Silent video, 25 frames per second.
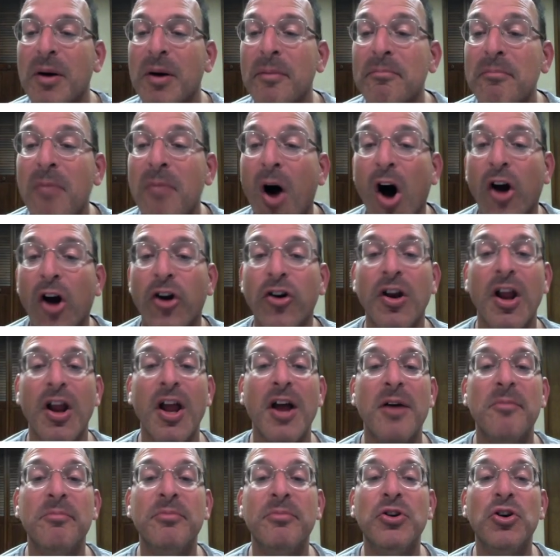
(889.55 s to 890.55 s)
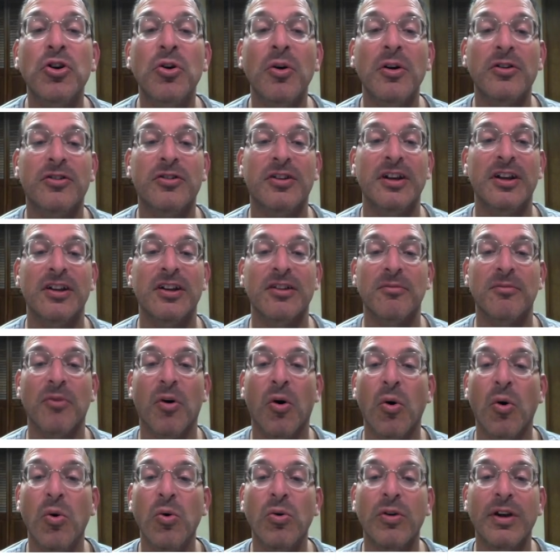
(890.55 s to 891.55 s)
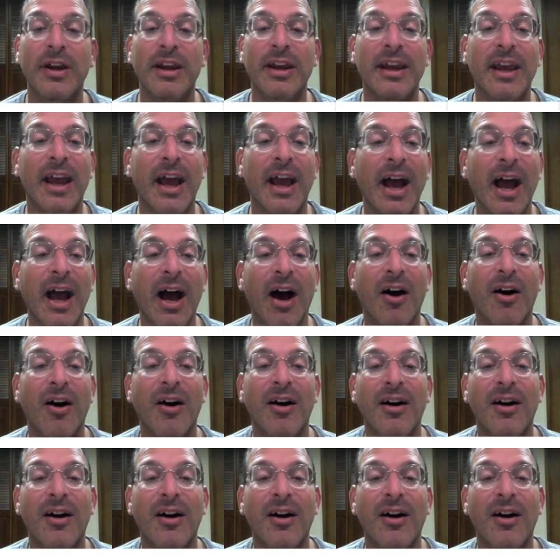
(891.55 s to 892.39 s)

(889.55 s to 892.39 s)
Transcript: Modern Puritanism. Holy cow.